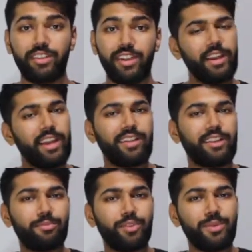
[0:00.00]
And yeah,
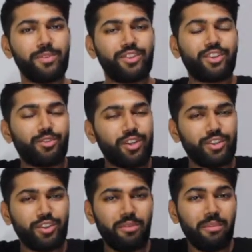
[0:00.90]
that's pretty much the cricket
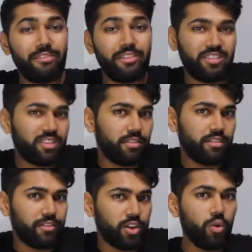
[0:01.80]
show, my first ever
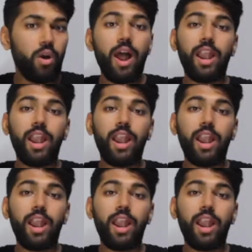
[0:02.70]
review.